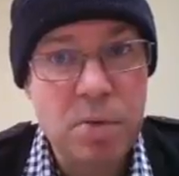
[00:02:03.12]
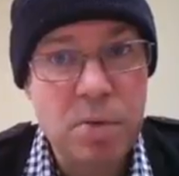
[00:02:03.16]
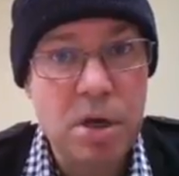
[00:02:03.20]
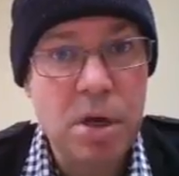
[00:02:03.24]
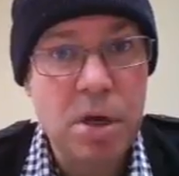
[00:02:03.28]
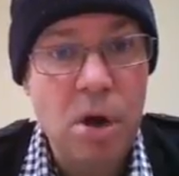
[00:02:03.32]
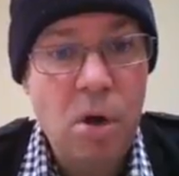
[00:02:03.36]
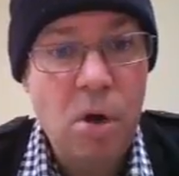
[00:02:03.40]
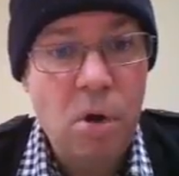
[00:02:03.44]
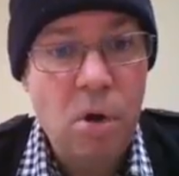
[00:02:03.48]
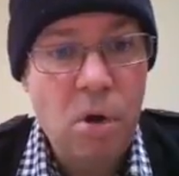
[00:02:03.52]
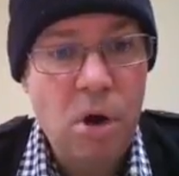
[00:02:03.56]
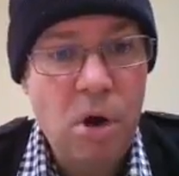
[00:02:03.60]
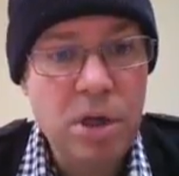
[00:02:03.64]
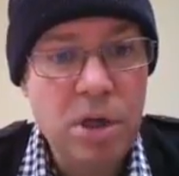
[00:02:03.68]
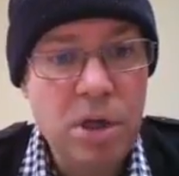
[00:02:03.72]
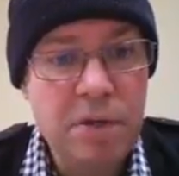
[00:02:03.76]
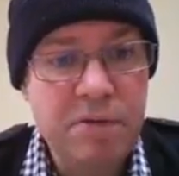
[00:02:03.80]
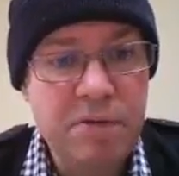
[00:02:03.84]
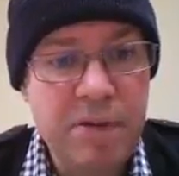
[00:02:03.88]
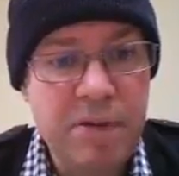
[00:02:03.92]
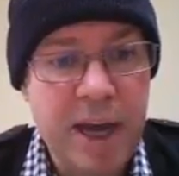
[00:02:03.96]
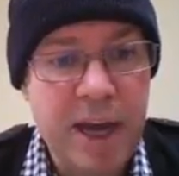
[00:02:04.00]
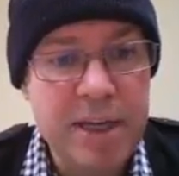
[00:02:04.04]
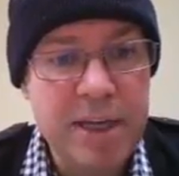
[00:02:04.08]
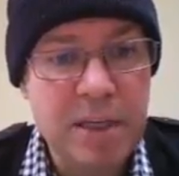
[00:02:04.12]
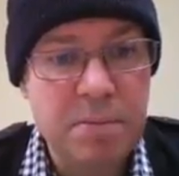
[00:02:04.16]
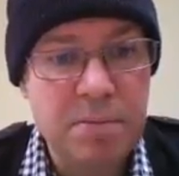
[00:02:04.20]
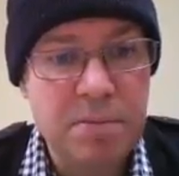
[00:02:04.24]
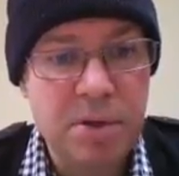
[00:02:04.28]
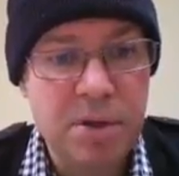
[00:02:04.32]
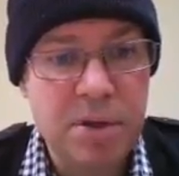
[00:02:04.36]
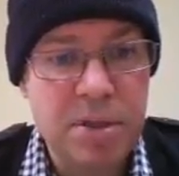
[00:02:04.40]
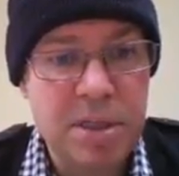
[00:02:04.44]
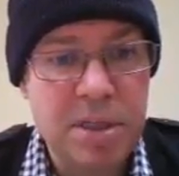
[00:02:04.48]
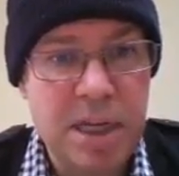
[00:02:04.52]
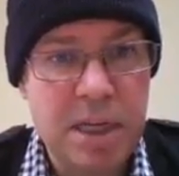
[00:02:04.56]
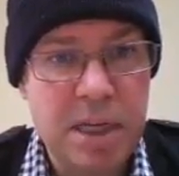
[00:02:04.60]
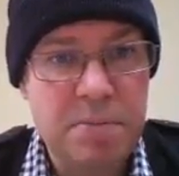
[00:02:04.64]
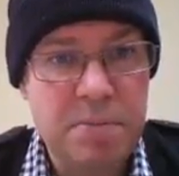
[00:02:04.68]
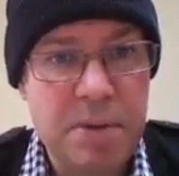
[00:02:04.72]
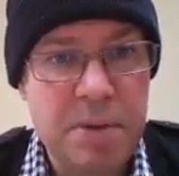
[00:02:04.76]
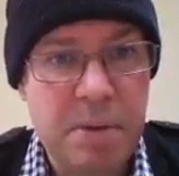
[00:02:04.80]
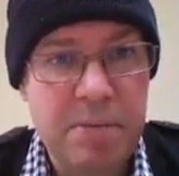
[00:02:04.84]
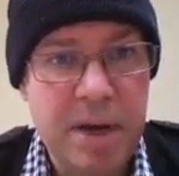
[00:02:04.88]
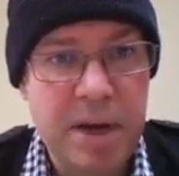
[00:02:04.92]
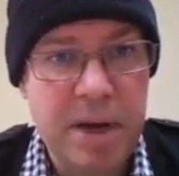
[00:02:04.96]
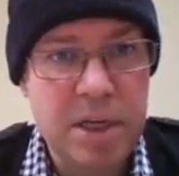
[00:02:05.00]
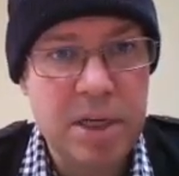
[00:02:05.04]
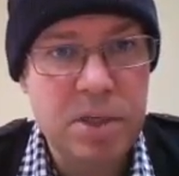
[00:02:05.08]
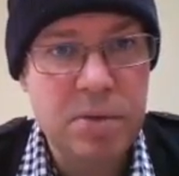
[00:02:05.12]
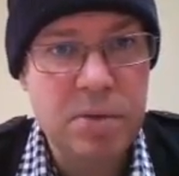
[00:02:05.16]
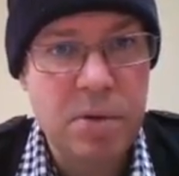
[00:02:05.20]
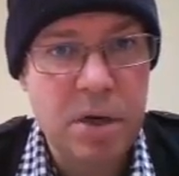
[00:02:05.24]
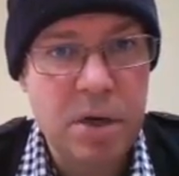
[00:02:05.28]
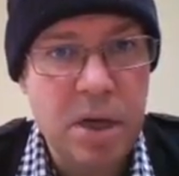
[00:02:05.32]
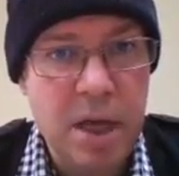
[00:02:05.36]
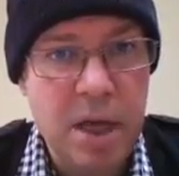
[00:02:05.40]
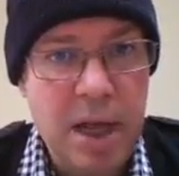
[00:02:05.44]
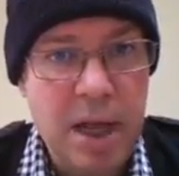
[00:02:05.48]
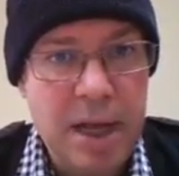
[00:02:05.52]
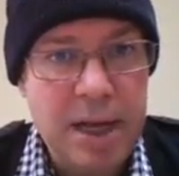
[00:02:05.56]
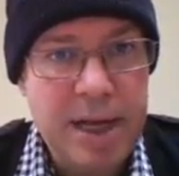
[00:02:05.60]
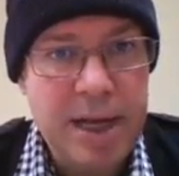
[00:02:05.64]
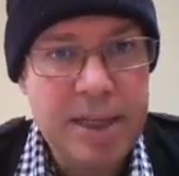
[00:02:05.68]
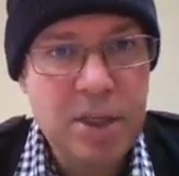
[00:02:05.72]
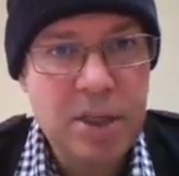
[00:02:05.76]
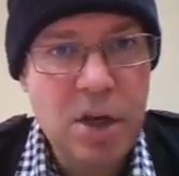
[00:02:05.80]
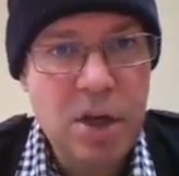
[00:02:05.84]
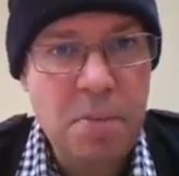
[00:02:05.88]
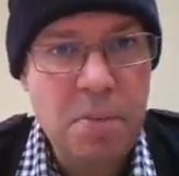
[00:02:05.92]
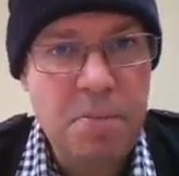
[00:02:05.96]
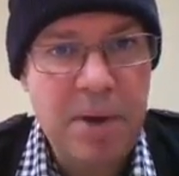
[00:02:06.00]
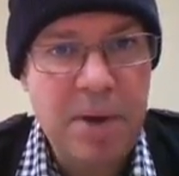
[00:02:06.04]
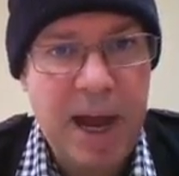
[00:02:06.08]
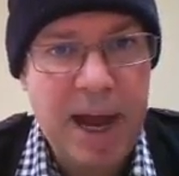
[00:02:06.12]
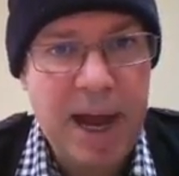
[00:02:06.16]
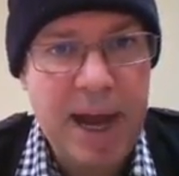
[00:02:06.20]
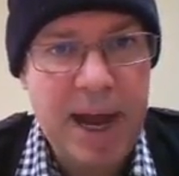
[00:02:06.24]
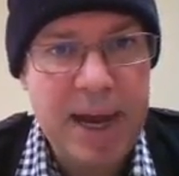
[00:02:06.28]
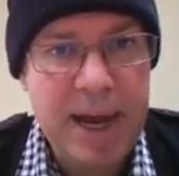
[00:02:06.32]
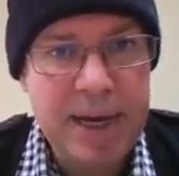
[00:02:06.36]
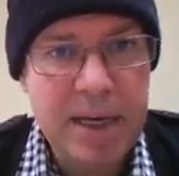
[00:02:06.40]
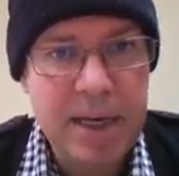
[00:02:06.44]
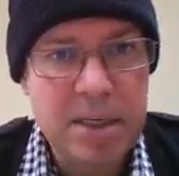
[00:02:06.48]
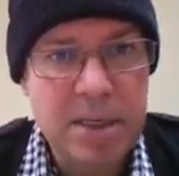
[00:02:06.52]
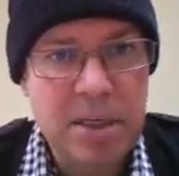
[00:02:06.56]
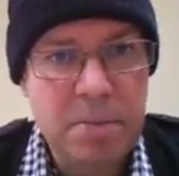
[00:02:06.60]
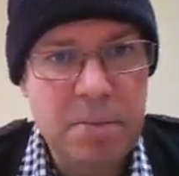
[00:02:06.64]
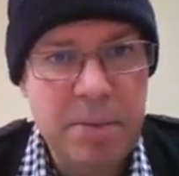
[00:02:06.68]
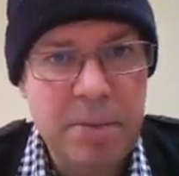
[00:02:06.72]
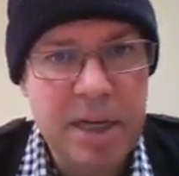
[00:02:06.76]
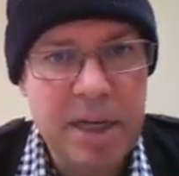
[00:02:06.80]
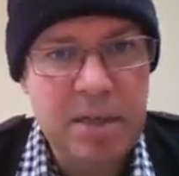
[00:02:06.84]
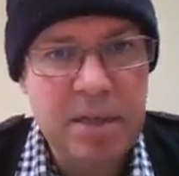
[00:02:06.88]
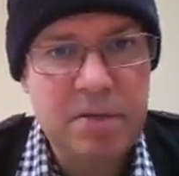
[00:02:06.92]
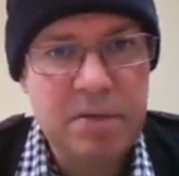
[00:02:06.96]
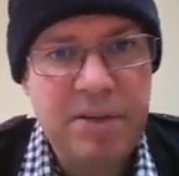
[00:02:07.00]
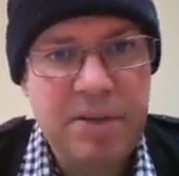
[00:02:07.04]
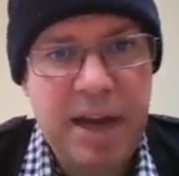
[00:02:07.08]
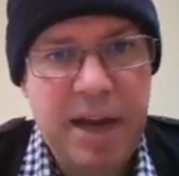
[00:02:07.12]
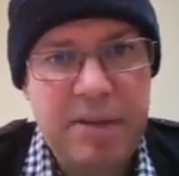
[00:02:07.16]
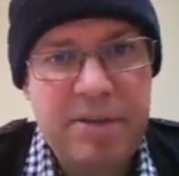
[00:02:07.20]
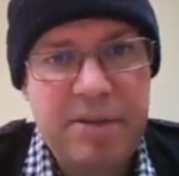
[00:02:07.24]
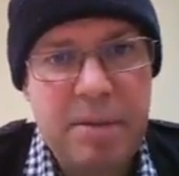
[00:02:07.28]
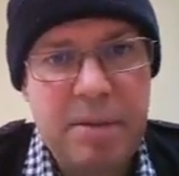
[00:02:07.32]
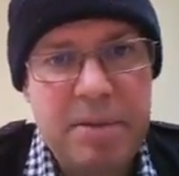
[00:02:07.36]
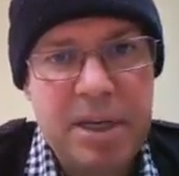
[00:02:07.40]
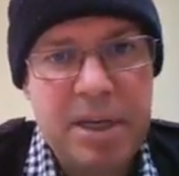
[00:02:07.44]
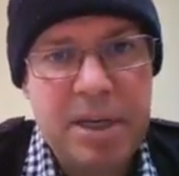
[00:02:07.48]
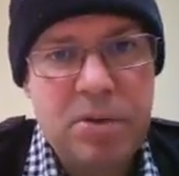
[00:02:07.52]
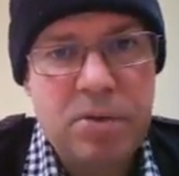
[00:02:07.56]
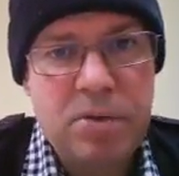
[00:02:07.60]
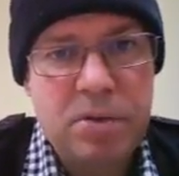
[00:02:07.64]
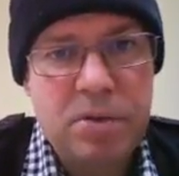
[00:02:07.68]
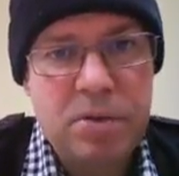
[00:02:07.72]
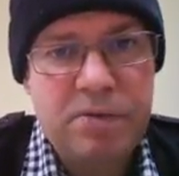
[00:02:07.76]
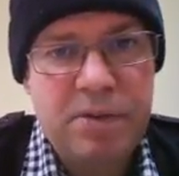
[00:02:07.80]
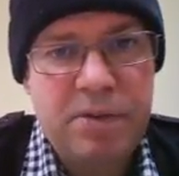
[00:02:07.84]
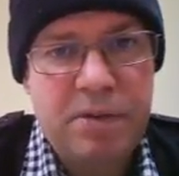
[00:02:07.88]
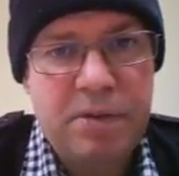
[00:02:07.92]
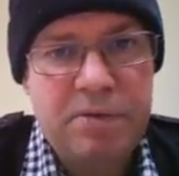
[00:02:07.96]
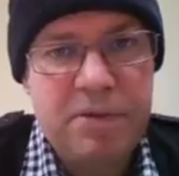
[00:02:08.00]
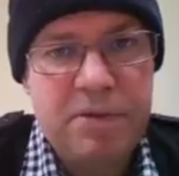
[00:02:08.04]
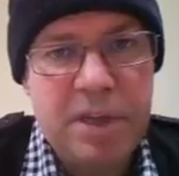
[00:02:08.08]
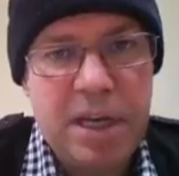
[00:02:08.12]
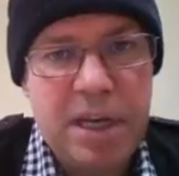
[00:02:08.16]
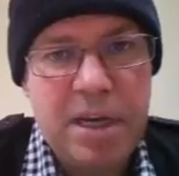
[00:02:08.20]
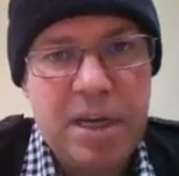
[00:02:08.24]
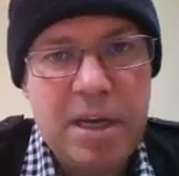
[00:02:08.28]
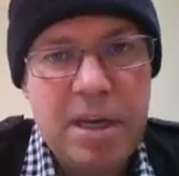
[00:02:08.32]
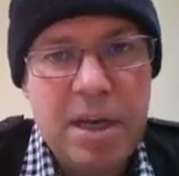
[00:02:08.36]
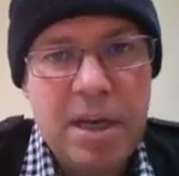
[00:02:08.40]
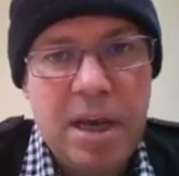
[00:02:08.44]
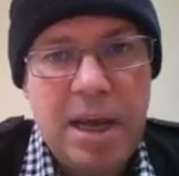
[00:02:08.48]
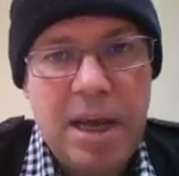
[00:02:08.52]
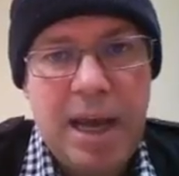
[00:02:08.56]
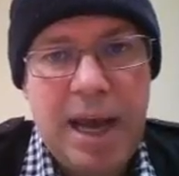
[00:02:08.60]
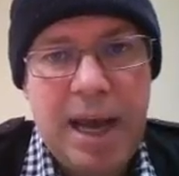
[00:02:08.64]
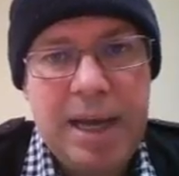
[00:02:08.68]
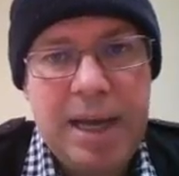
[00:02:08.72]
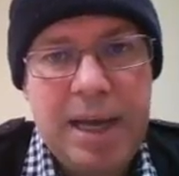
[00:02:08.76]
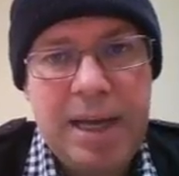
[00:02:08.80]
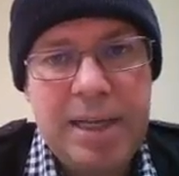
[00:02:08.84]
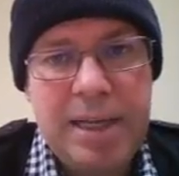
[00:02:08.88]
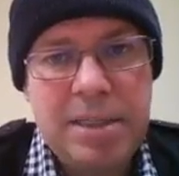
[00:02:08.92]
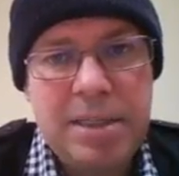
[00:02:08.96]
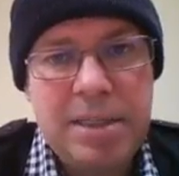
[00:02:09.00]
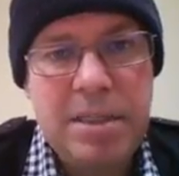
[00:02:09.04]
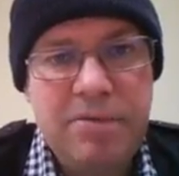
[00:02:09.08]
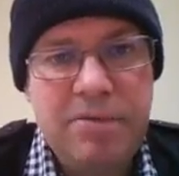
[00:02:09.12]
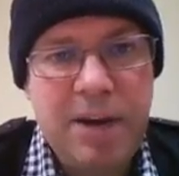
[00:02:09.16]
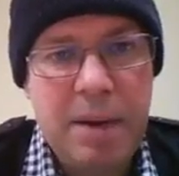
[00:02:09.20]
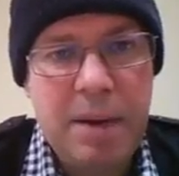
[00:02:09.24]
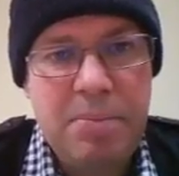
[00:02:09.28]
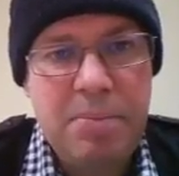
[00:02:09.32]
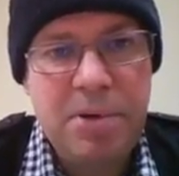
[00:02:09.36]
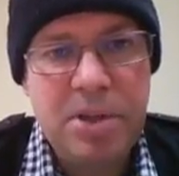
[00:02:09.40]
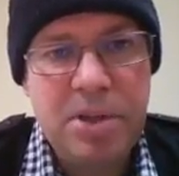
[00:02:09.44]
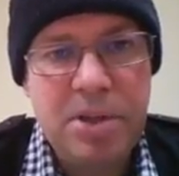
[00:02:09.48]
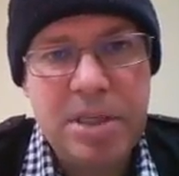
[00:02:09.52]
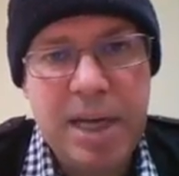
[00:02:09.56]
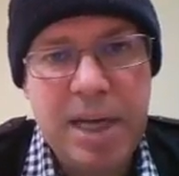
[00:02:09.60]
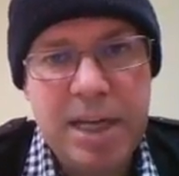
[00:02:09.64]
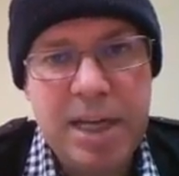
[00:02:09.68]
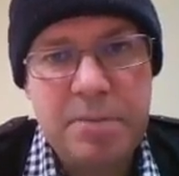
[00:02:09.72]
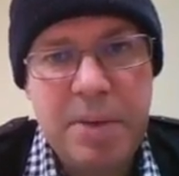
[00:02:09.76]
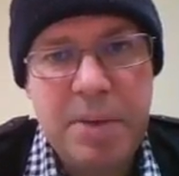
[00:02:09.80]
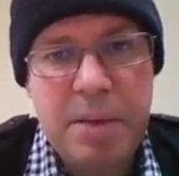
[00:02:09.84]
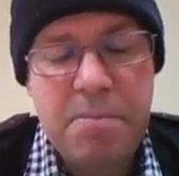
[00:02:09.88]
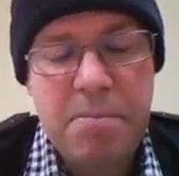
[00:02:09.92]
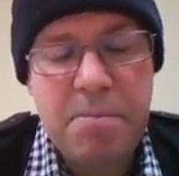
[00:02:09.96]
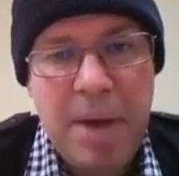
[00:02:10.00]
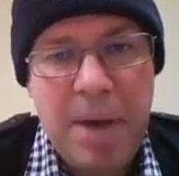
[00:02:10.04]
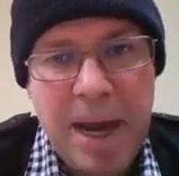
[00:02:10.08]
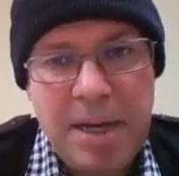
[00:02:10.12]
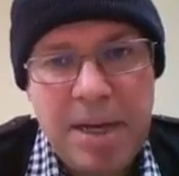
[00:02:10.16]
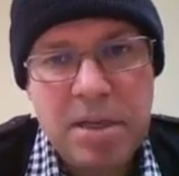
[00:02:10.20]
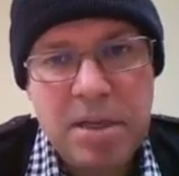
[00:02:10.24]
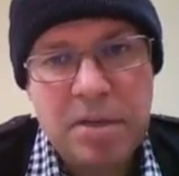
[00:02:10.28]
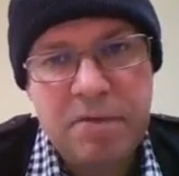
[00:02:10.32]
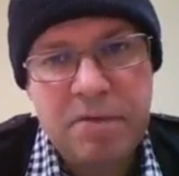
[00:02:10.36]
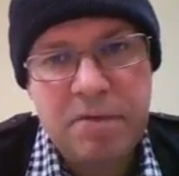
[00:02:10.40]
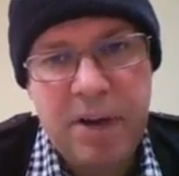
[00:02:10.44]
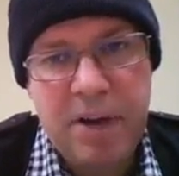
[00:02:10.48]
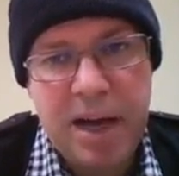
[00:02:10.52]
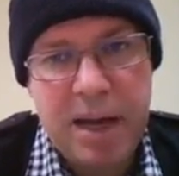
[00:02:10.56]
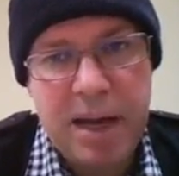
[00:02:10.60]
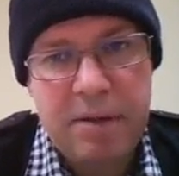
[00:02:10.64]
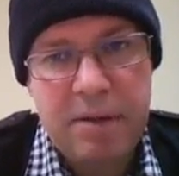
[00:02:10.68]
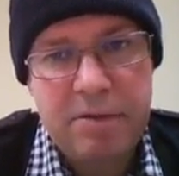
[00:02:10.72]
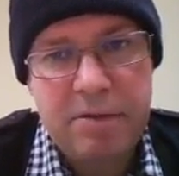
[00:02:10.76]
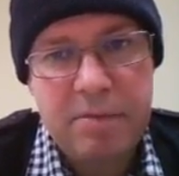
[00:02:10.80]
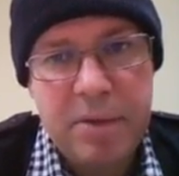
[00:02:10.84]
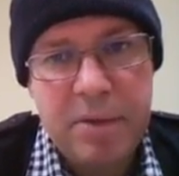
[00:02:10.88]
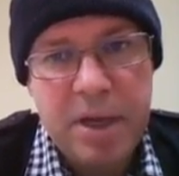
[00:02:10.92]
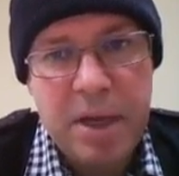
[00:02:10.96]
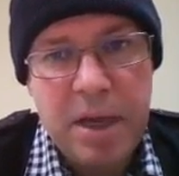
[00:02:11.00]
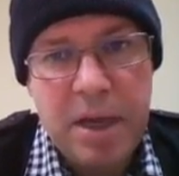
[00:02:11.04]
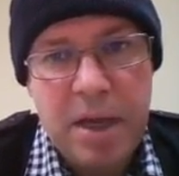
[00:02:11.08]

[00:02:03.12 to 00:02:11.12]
1 or dividing both sides by minus 1. Let's go back to minus 5m equals 50, and let's divide both sides by minus 5.